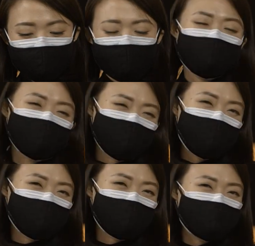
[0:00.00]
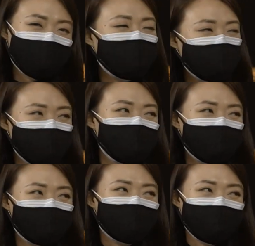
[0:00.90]
yeah, after some
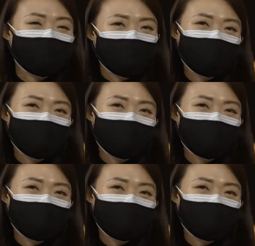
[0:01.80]
experience, you get